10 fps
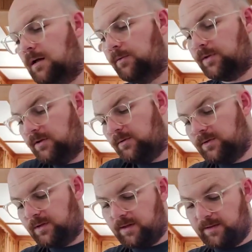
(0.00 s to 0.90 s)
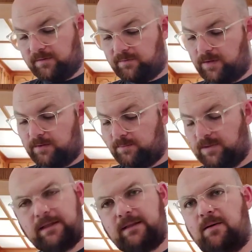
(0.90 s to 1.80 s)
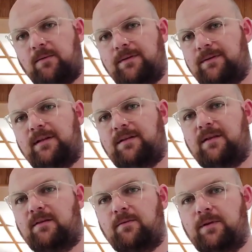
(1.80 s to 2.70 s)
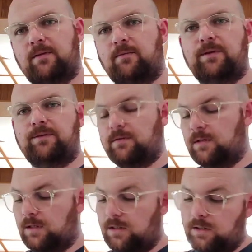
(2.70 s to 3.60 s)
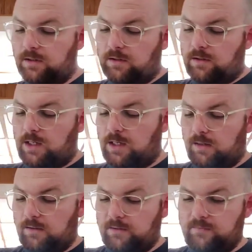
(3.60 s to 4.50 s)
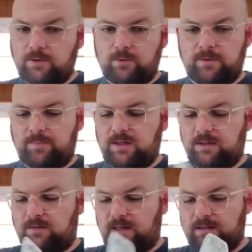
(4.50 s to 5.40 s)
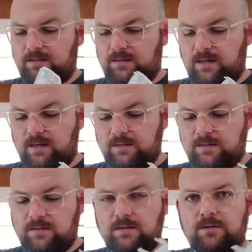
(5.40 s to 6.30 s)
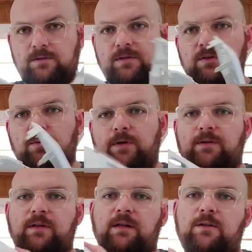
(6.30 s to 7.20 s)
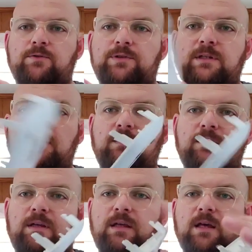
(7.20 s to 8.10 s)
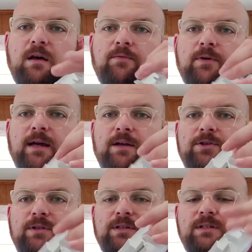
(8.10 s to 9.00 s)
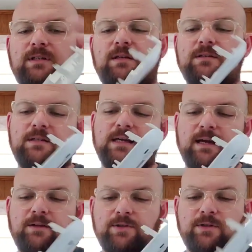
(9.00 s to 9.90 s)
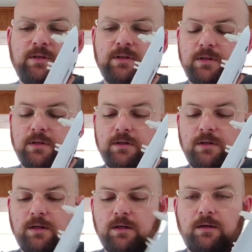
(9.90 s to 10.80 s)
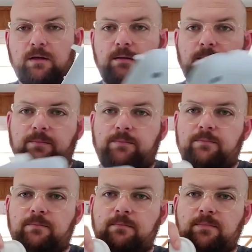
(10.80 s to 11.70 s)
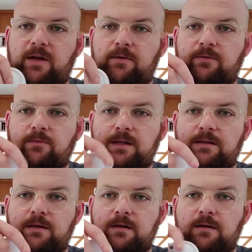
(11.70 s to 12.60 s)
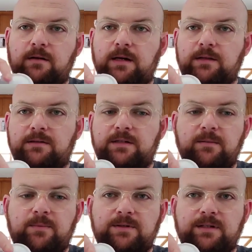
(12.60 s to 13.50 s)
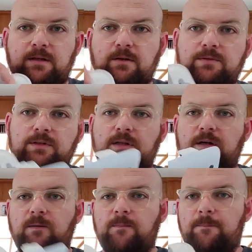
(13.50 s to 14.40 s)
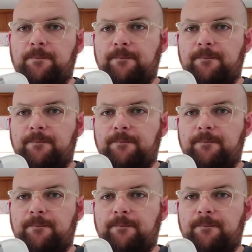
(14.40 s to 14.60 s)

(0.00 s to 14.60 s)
It was also on sale. That's fun. But like that one, that's not really the reason. I'll give you a quick peek inside these guys. So this one, it's kind of interesting. The cover actually stays attached. Batteries are right there, and the tape cassette goes in there.